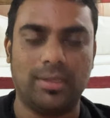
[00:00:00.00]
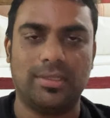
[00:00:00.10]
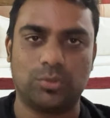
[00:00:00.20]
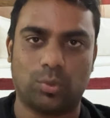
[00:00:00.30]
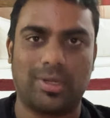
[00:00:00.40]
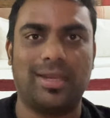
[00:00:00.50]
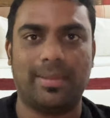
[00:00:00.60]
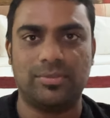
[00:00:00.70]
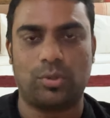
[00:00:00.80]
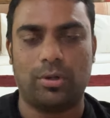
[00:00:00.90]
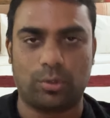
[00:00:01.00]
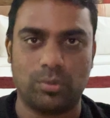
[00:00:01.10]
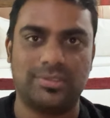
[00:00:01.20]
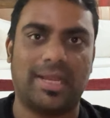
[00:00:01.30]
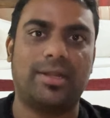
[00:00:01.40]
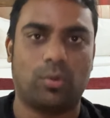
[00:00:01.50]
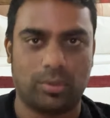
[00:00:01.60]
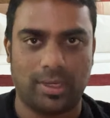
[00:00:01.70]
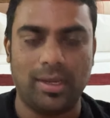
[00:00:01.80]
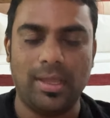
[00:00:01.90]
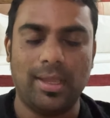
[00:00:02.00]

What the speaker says: This hotel name is called Roseate Hotel.